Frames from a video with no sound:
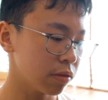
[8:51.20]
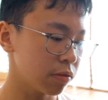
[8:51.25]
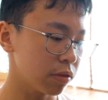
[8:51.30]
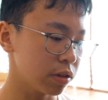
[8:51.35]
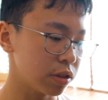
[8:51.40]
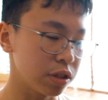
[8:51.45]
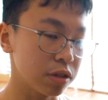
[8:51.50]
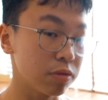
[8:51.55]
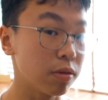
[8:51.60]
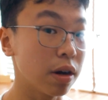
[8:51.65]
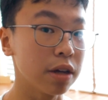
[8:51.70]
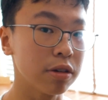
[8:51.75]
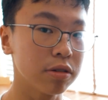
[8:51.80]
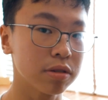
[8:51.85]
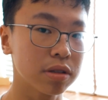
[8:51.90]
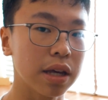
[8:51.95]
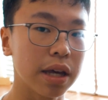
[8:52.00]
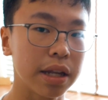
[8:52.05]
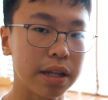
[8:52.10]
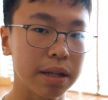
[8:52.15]
which is what I
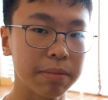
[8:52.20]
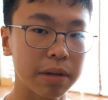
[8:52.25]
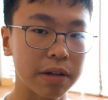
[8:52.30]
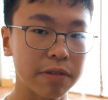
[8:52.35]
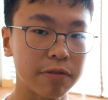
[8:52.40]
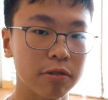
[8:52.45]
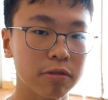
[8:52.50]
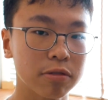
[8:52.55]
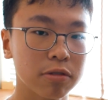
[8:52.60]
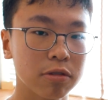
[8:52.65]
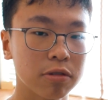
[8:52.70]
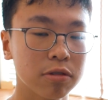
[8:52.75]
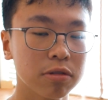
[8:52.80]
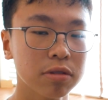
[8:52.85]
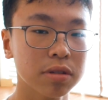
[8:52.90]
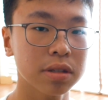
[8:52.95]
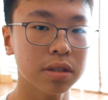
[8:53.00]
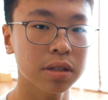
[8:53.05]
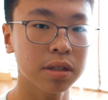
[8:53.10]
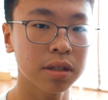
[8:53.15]
use to edit my
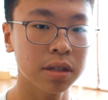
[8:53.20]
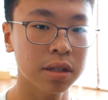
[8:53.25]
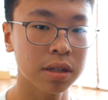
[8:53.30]
photos.